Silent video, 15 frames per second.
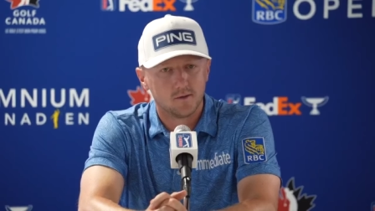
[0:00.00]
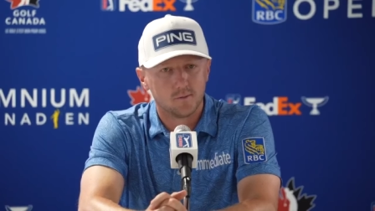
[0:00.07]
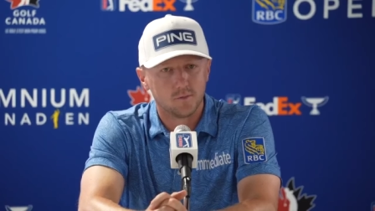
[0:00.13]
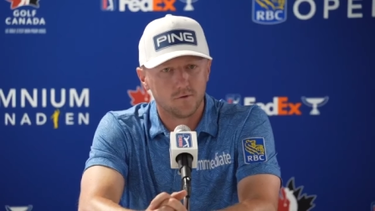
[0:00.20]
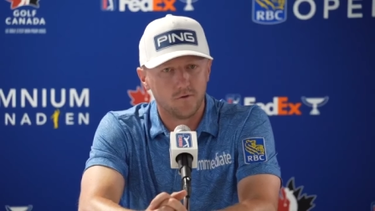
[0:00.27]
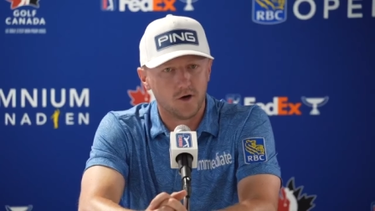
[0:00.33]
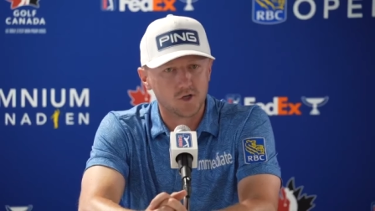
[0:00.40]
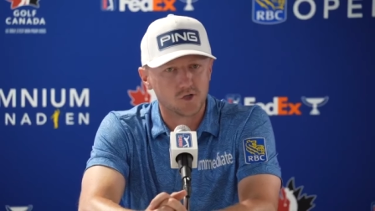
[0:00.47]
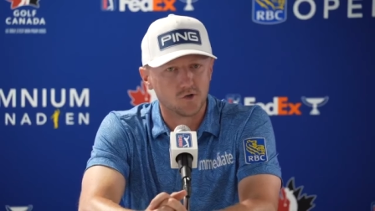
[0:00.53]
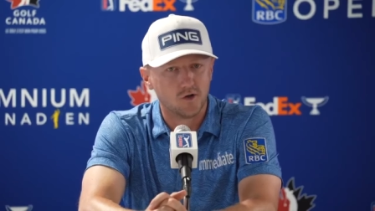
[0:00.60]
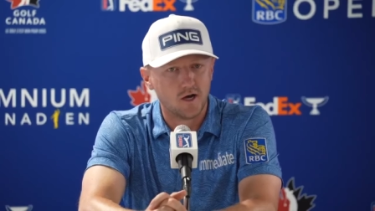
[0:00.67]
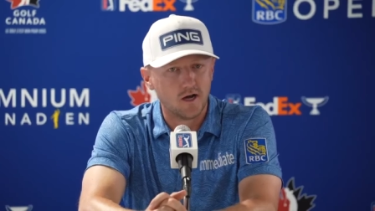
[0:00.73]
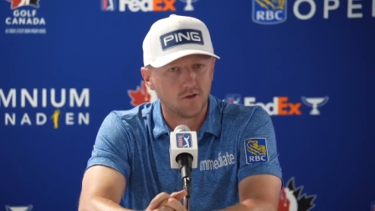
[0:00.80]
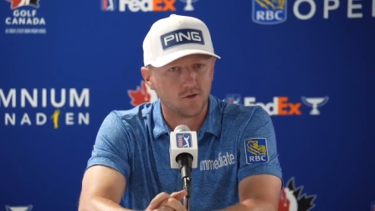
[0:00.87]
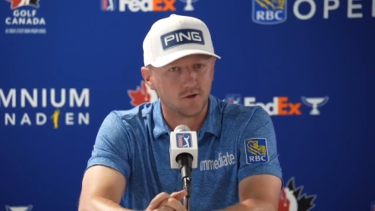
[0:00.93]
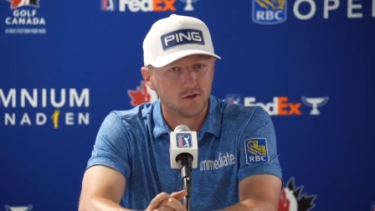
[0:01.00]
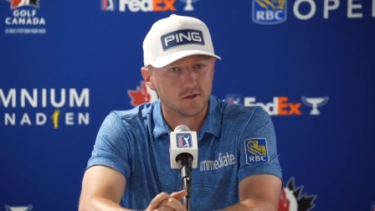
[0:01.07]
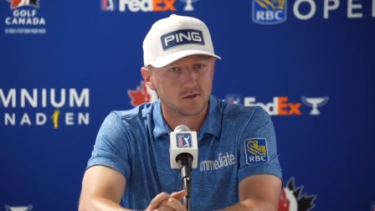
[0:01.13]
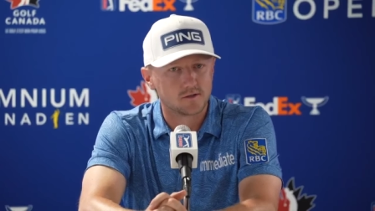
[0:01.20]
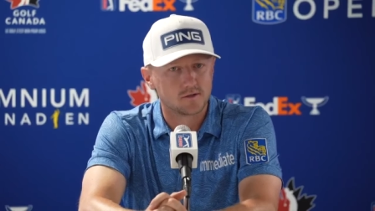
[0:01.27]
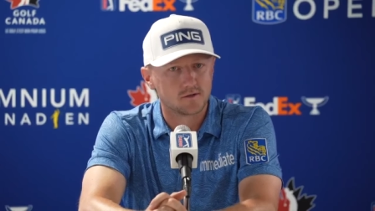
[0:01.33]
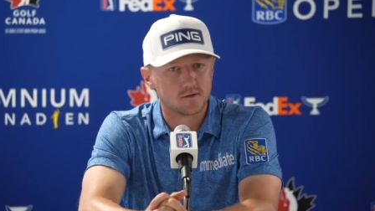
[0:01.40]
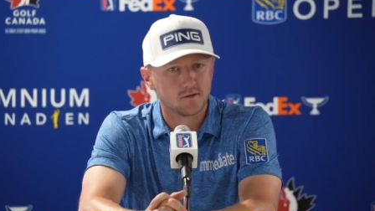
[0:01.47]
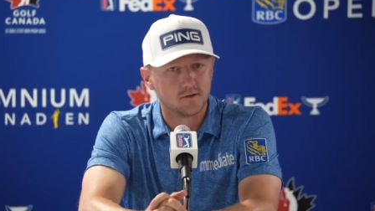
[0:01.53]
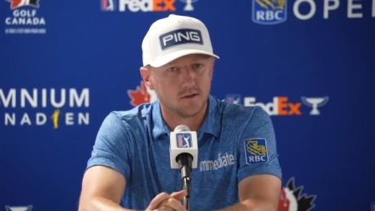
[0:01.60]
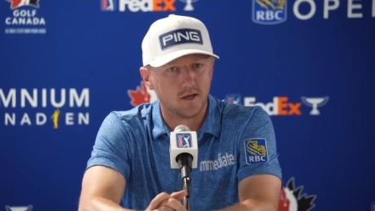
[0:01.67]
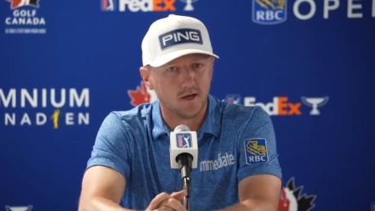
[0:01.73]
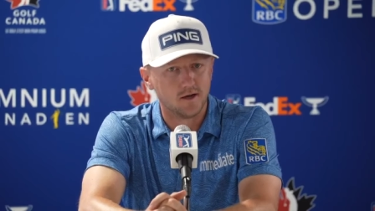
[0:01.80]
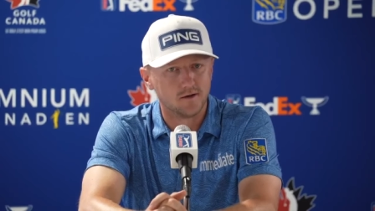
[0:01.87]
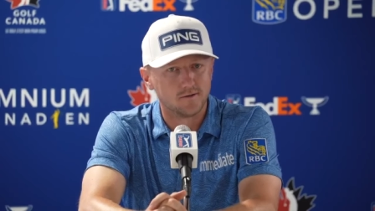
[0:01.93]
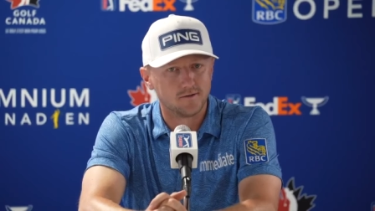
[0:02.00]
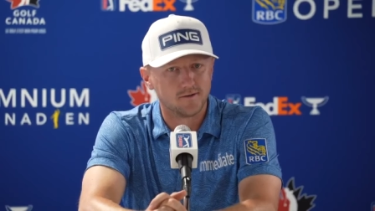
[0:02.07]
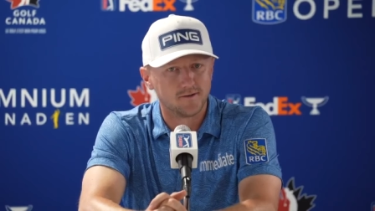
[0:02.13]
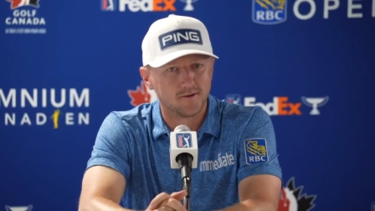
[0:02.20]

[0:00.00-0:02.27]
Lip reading: professional athletes that,